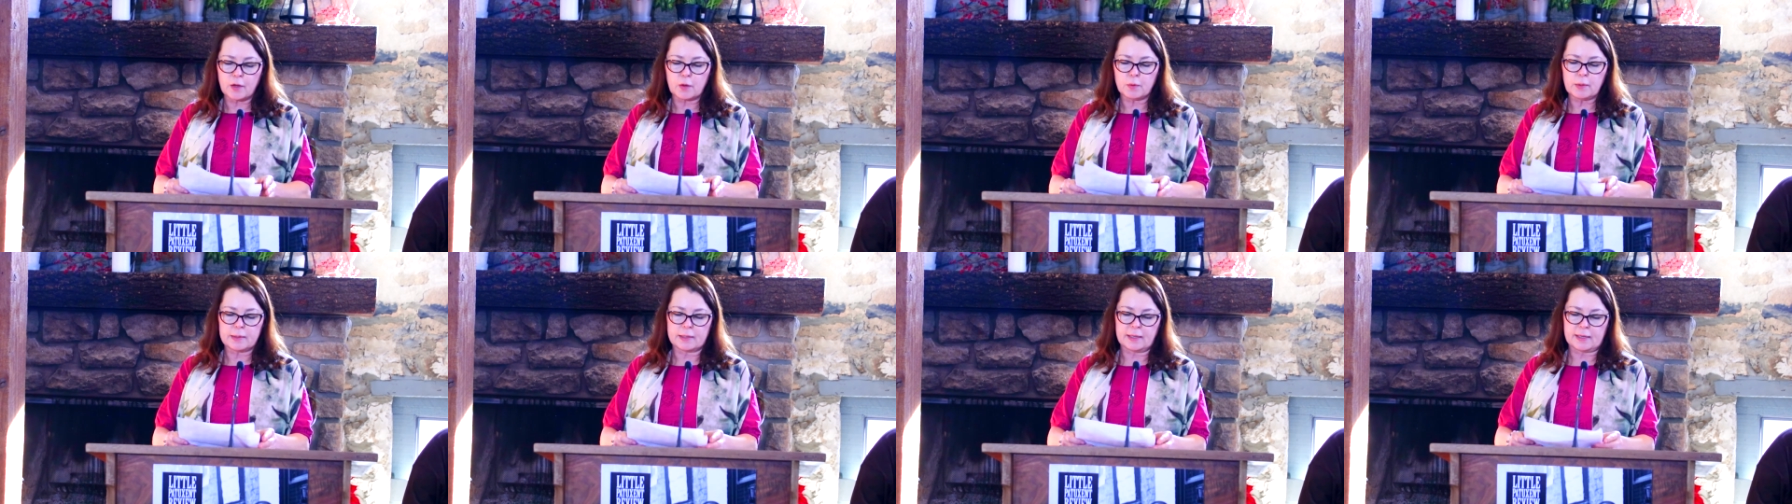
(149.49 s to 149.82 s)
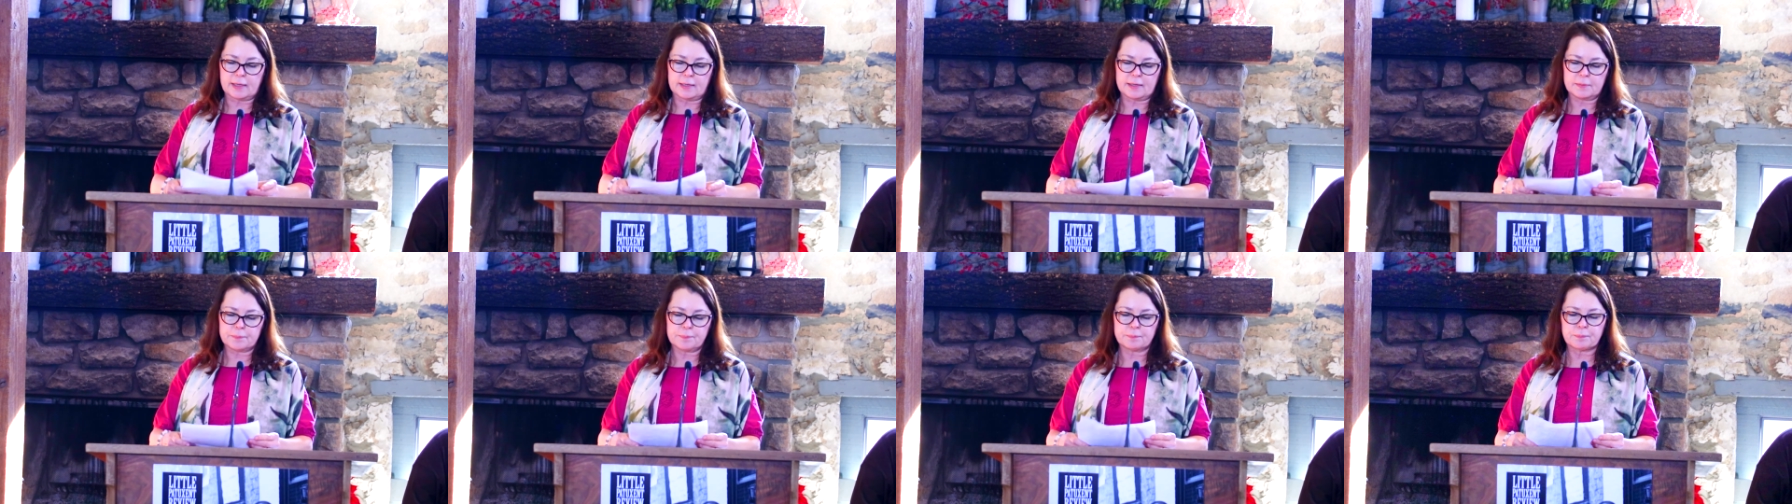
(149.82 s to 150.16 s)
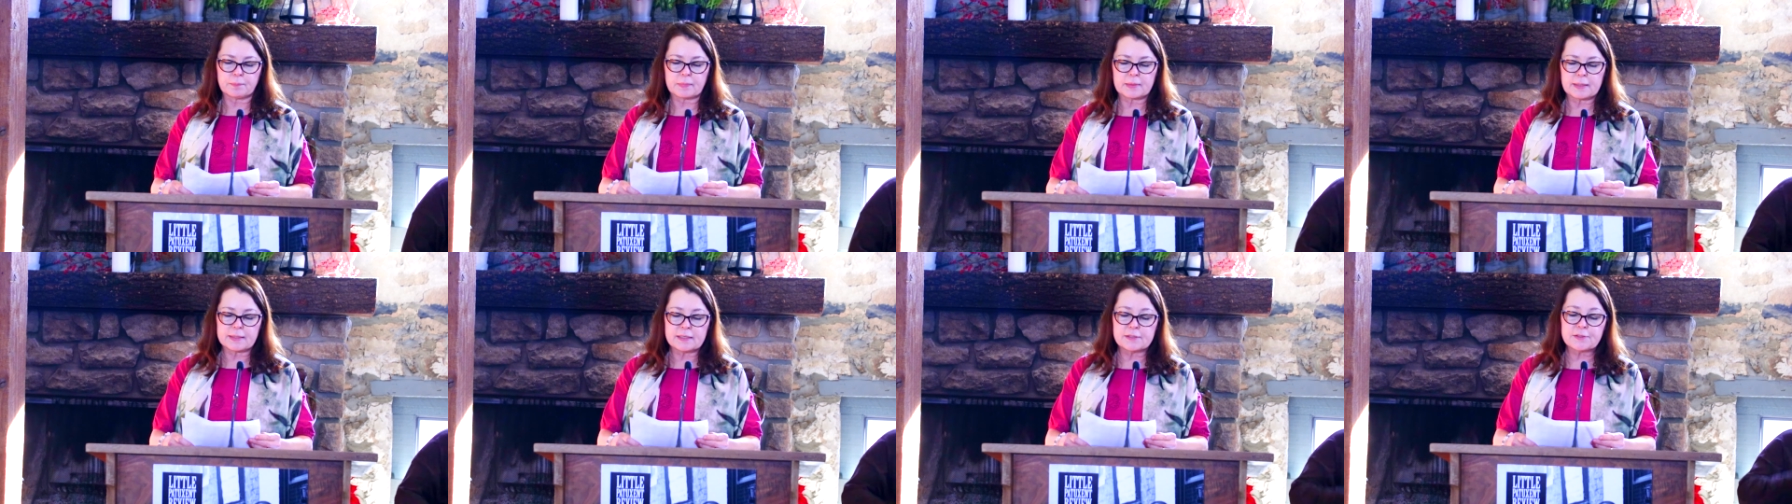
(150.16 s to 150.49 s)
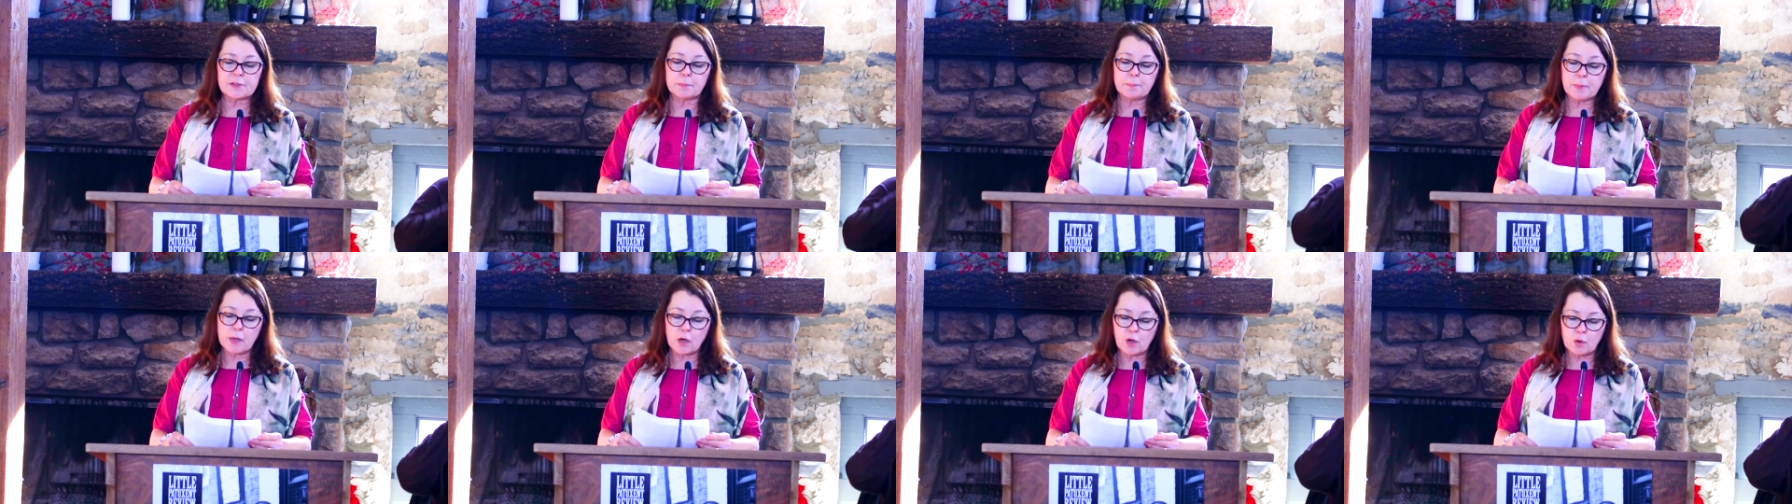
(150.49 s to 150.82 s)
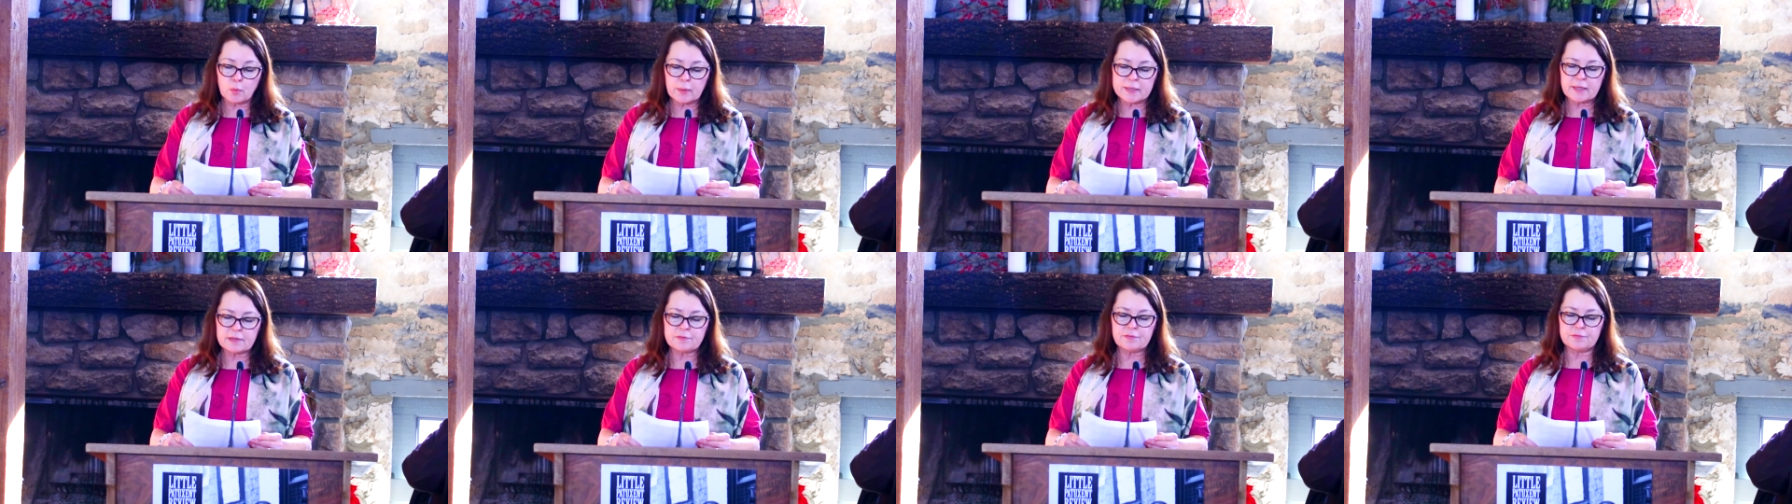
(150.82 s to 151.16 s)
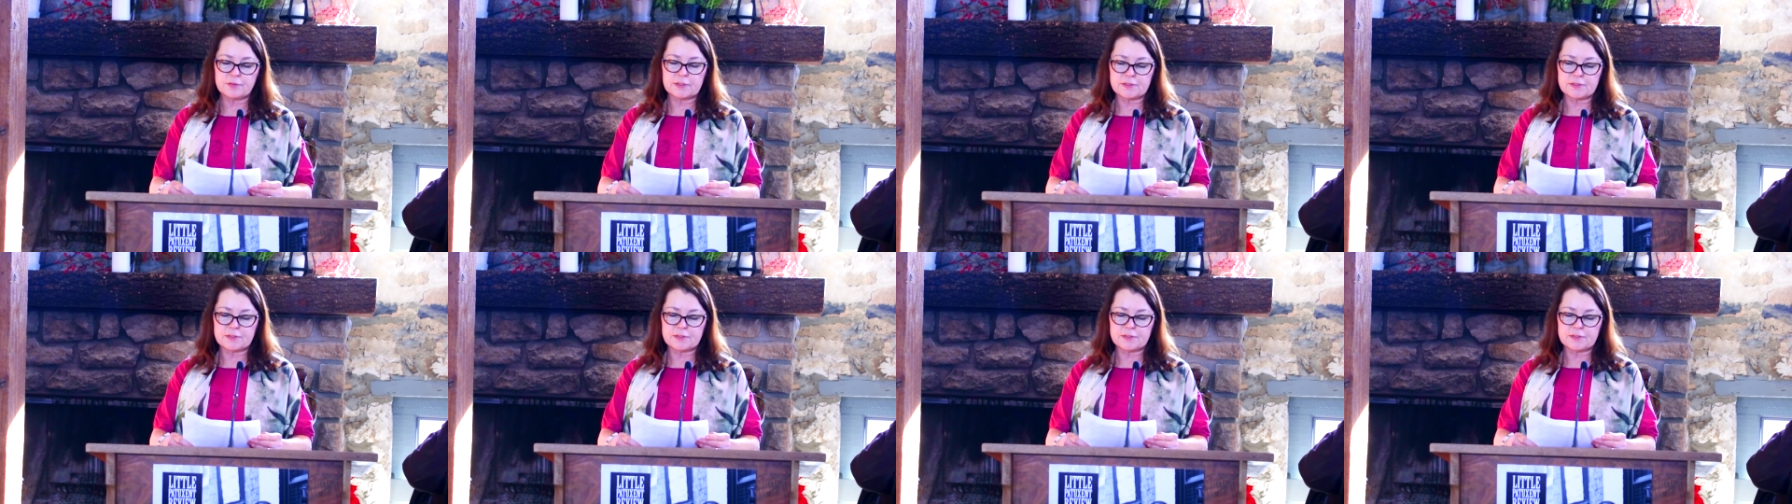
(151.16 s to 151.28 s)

Okie is a poet,